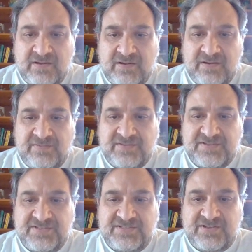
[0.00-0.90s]
All right, the
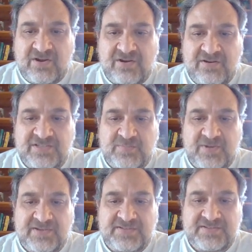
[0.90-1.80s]
Star
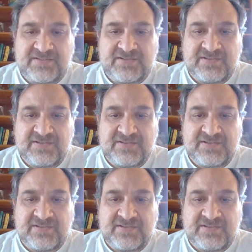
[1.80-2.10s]
Express.